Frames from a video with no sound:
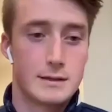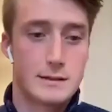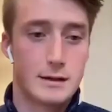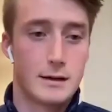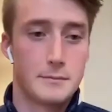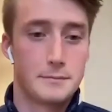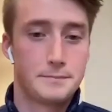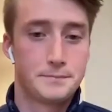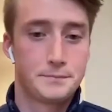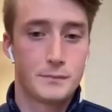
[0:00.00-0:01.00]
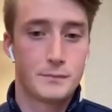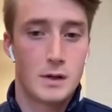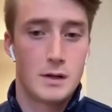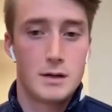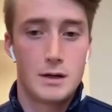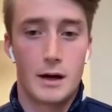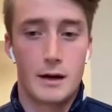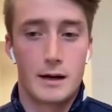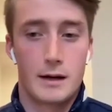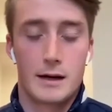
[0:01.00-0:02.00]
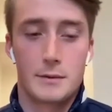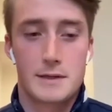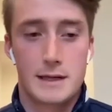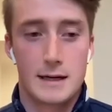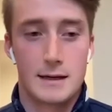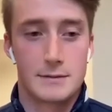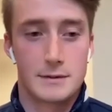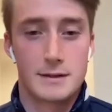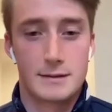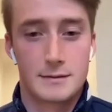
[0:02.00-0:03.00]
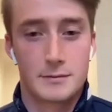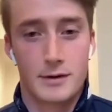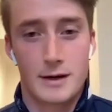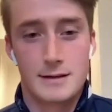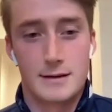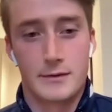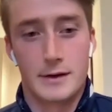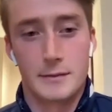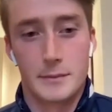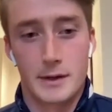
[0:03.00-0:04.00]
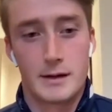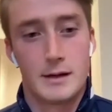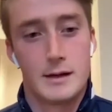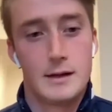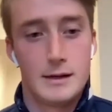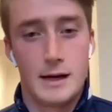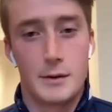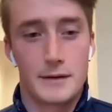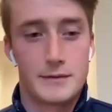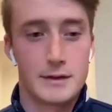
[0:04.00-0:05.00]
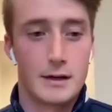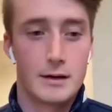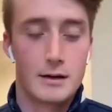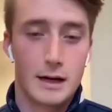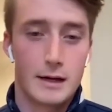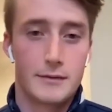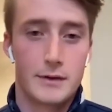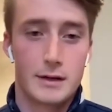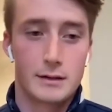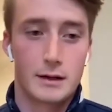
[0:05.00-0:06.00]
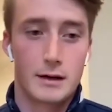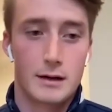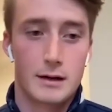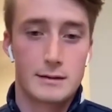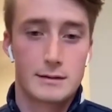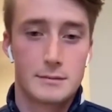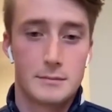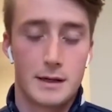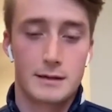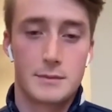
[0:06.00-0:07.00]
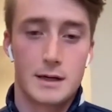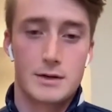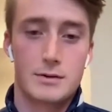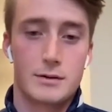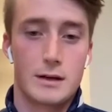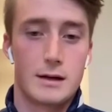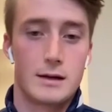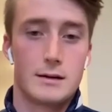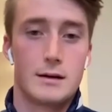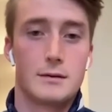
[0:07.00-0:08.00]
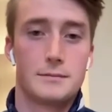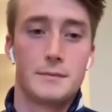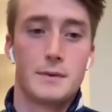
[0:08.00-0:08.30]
It's, um, you know, now, now we're seniors, which is crazy to think, but now we have to, you know, look out for the younger guys, make, make sure they're, you know,